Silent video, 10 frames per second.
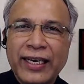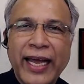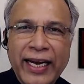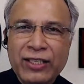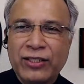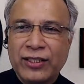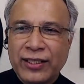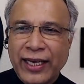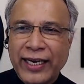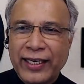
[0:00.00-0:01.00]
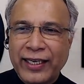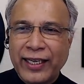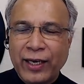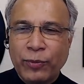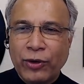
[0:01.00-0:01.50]
lands at the
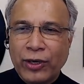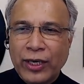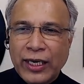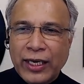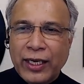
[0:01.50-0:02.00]
airport,